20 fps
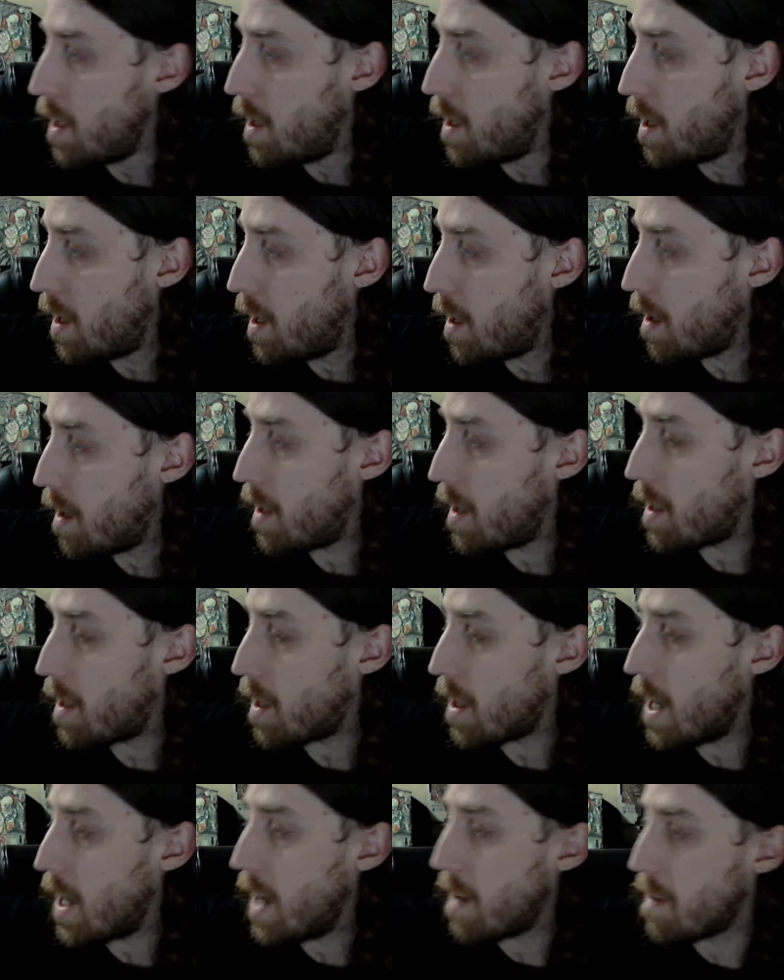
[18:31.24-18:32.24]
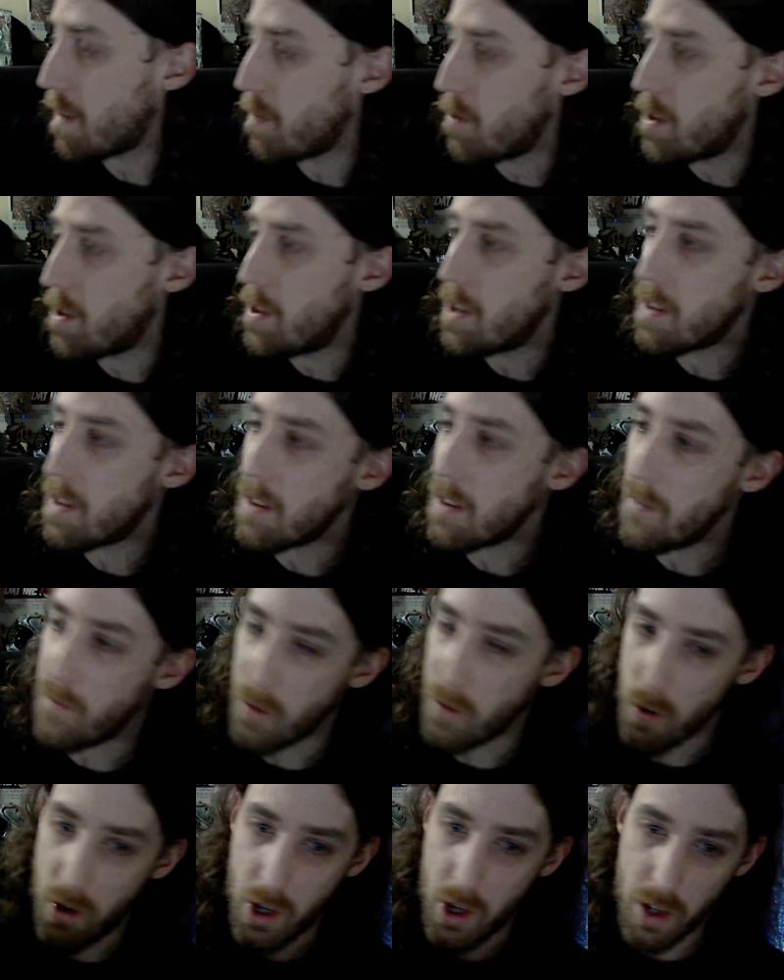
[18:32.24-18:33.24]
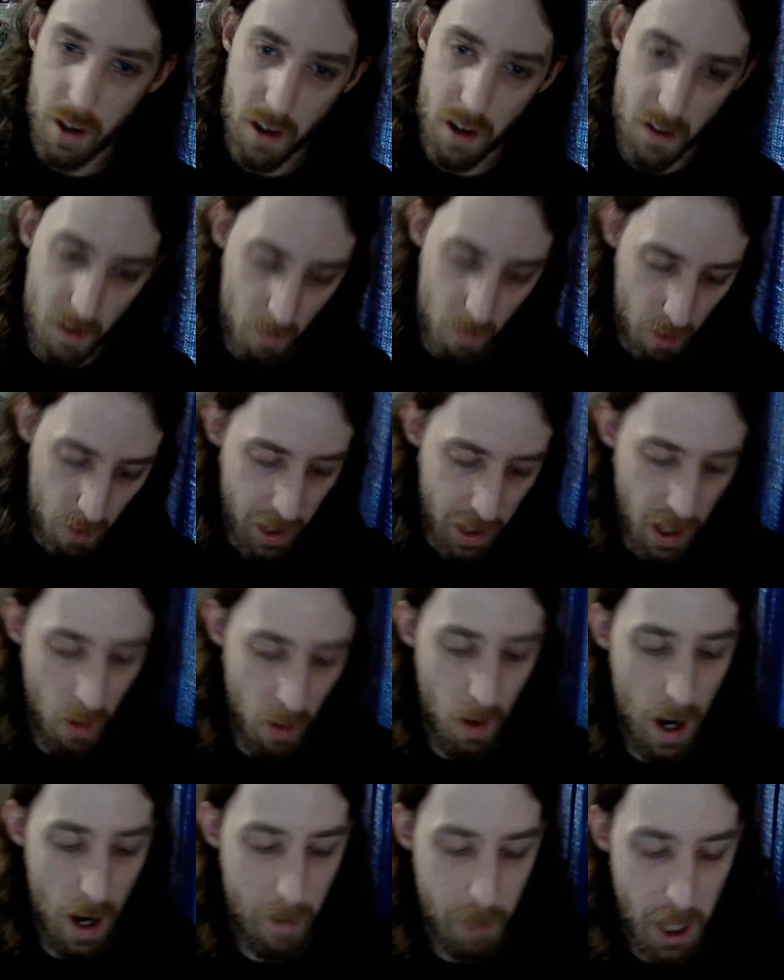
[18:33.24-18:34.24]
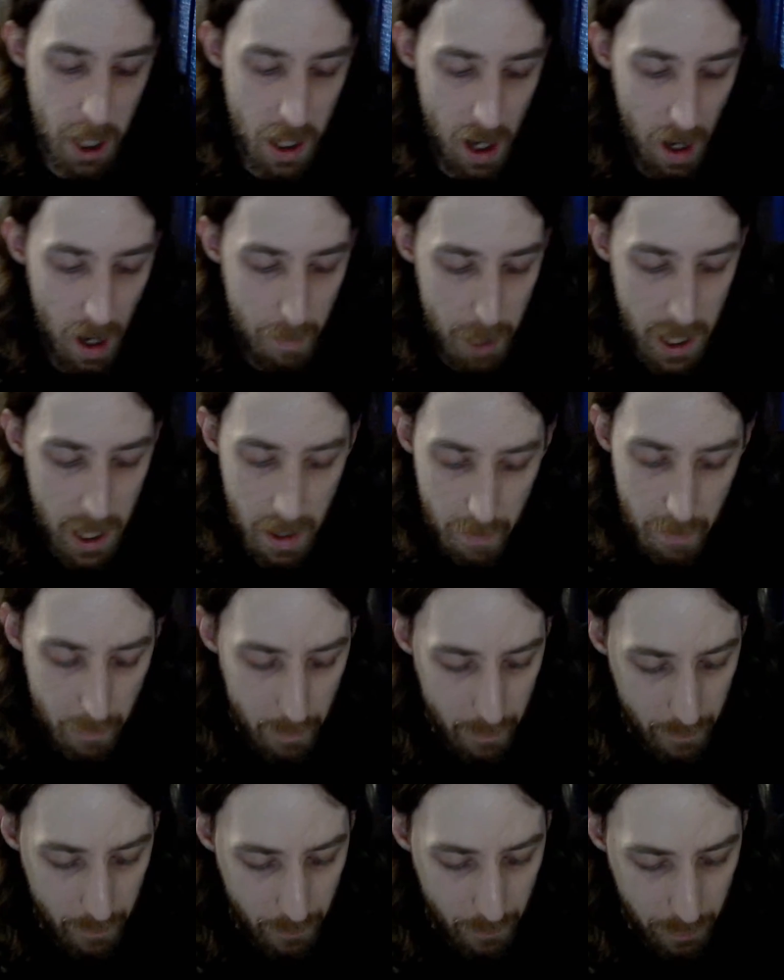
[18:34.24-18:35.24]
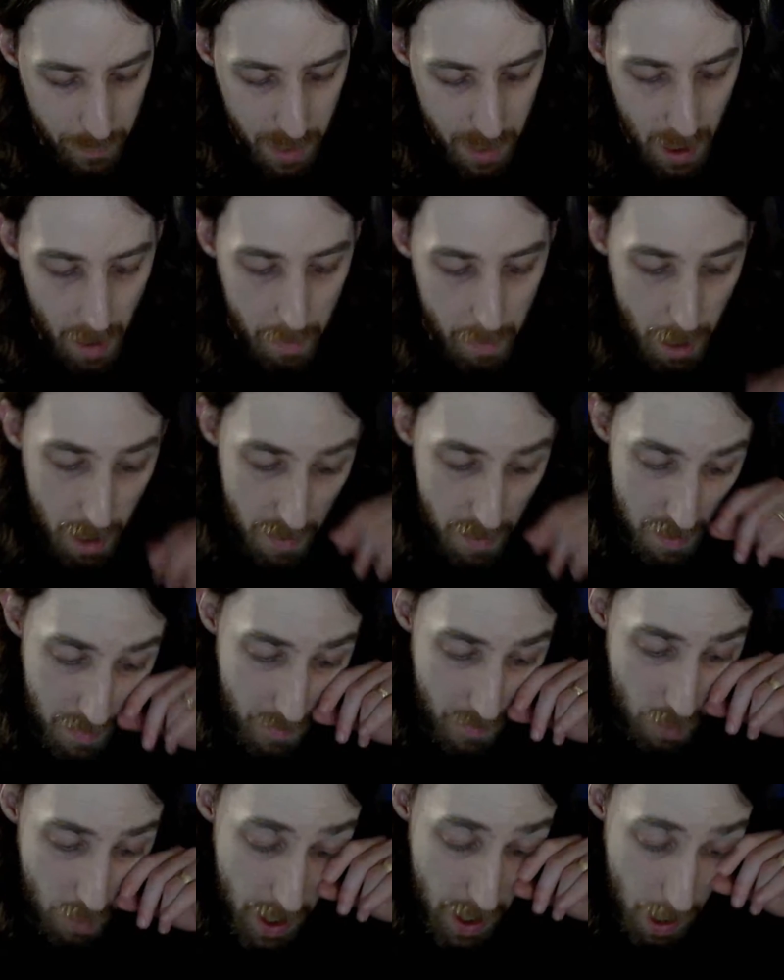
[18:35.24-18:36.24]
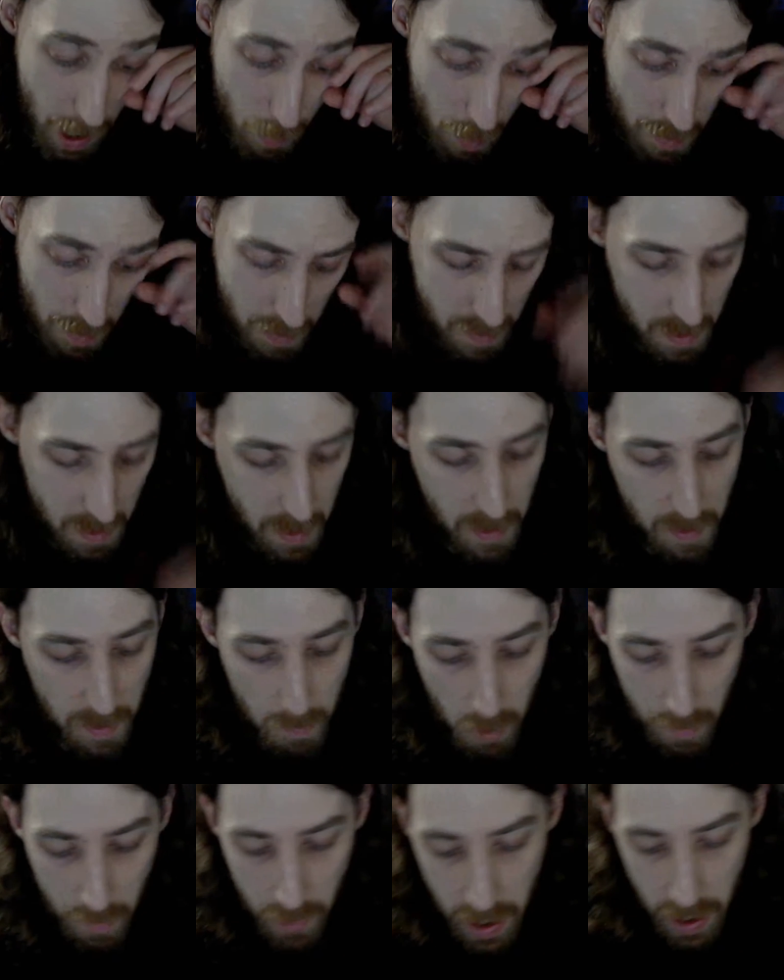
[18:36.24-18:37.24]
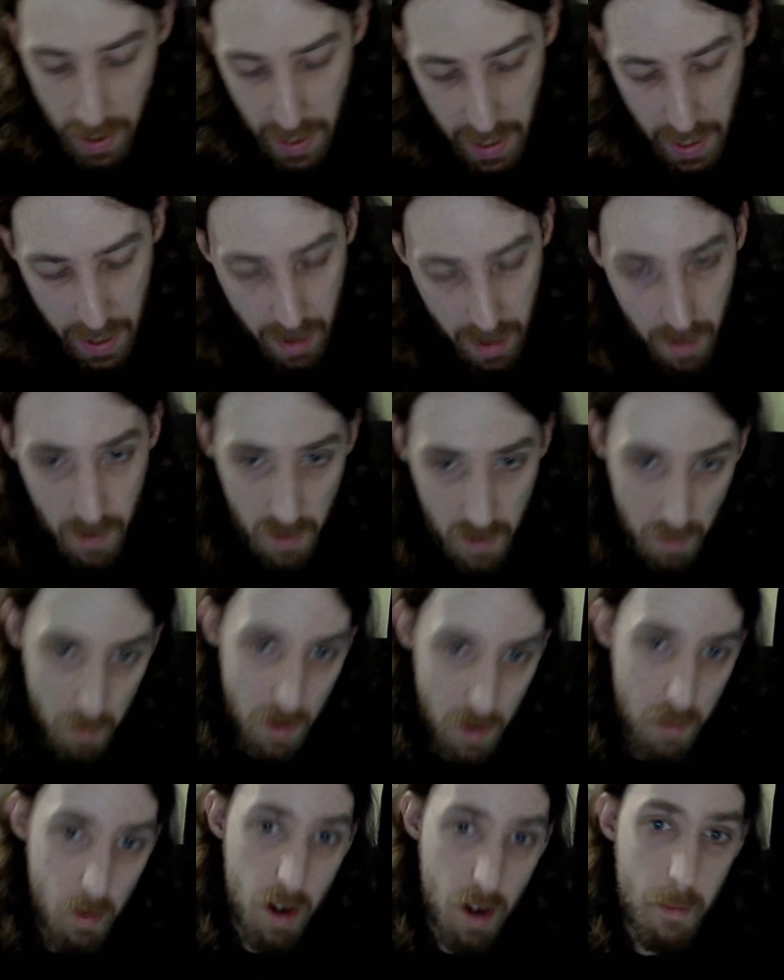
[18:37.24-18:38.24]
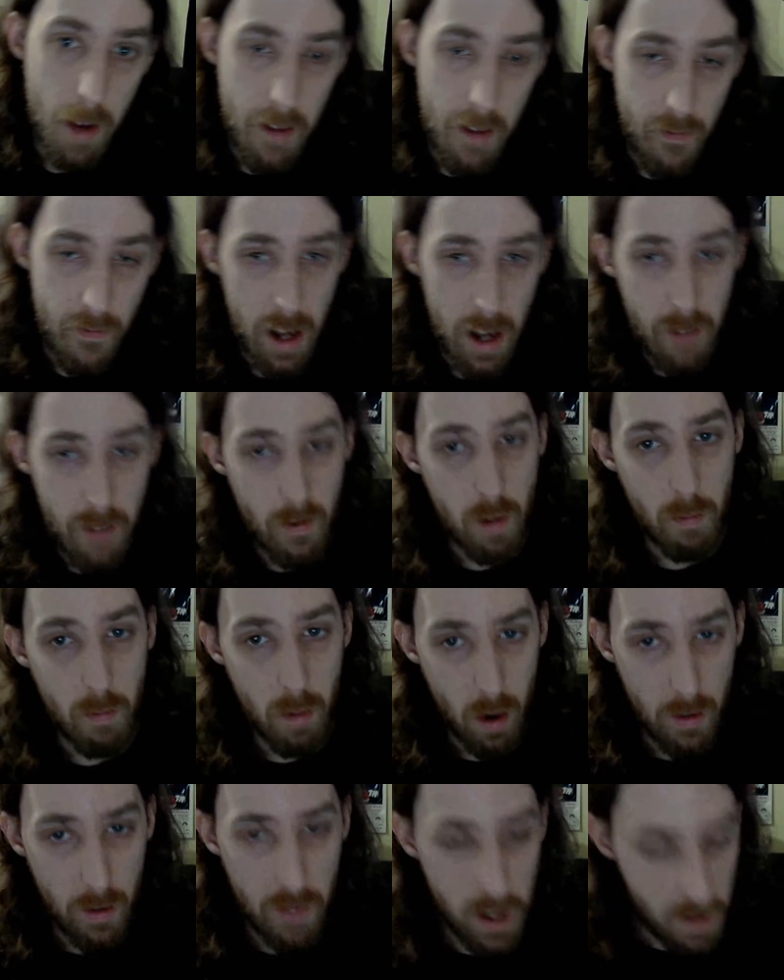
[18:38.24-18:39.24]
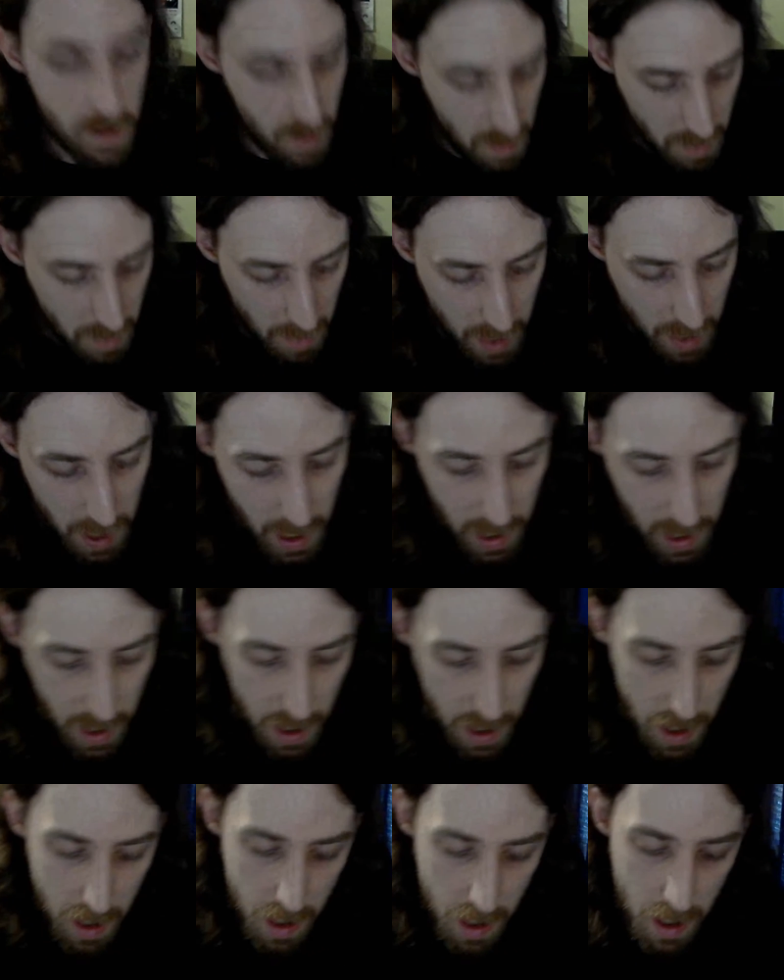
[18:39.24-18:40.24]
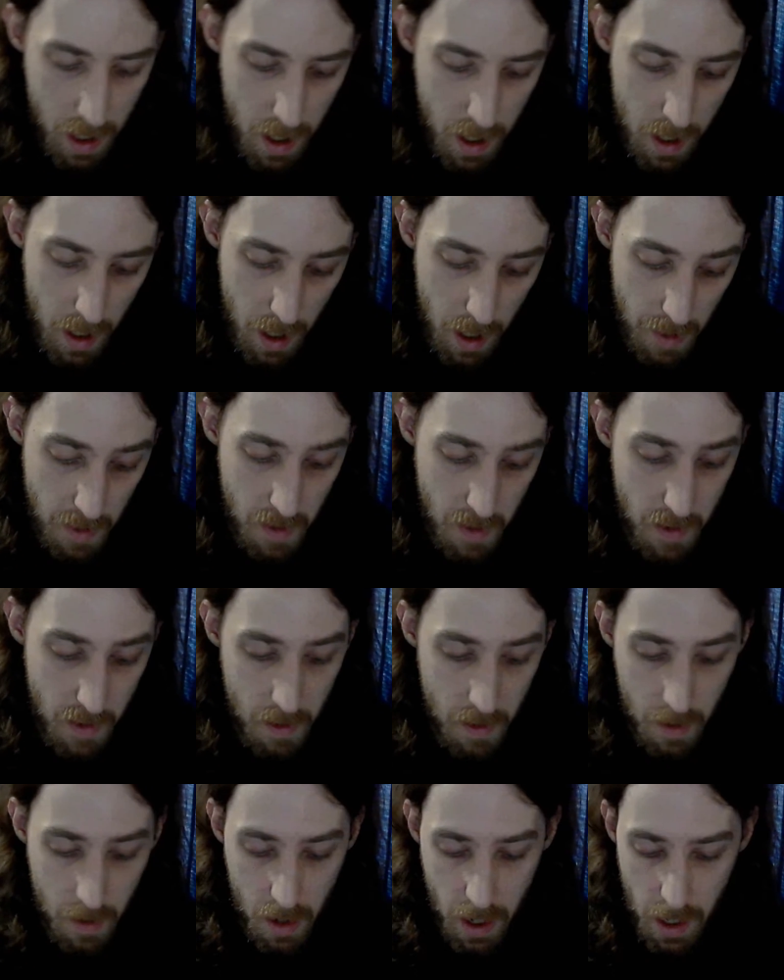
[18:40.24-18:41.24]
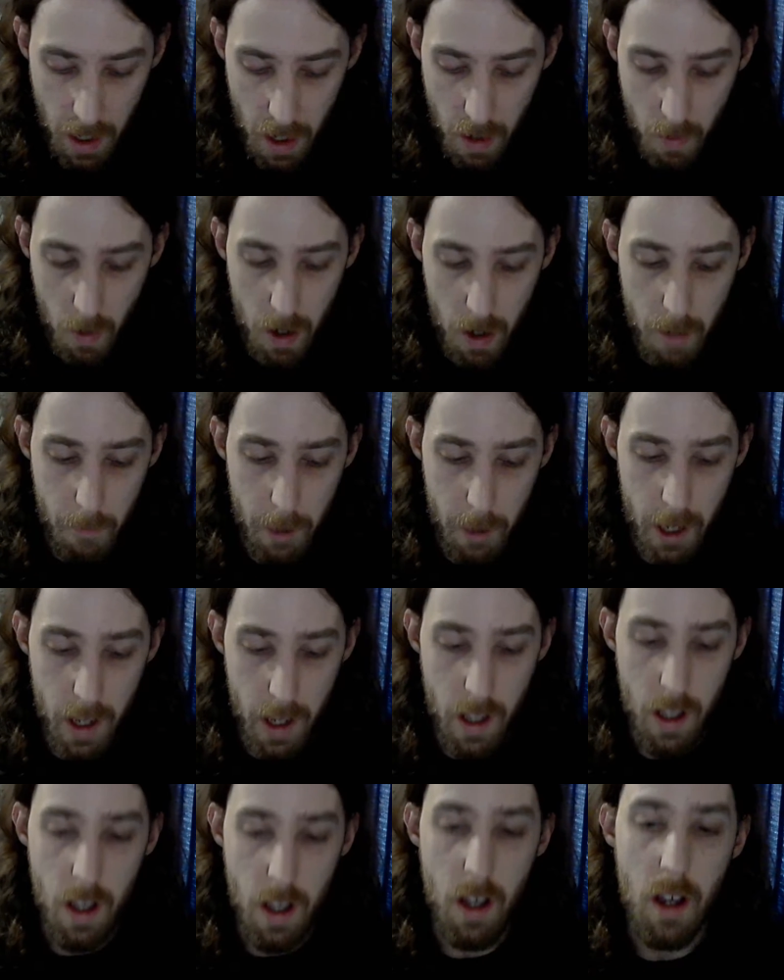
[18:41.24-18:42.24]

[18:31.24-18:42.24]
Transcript: Alright, the last one. This unfortunately is a really crappy copy, but I was afraid I won't see this movie again, and this was one of my favorite movies as a kid. I still like it quite a bit.